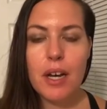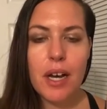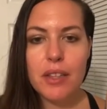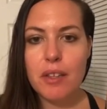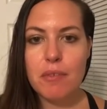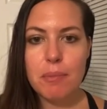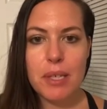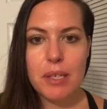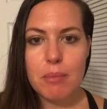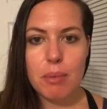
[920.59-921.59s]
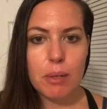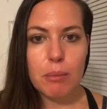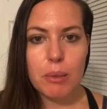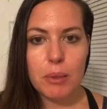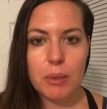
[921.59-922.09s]
I love pink and
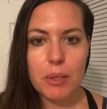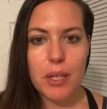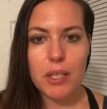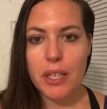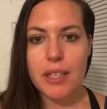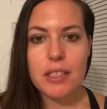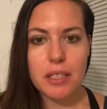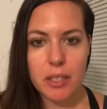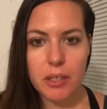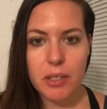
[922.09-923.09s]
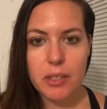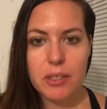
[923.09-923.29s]
purple and like glitter.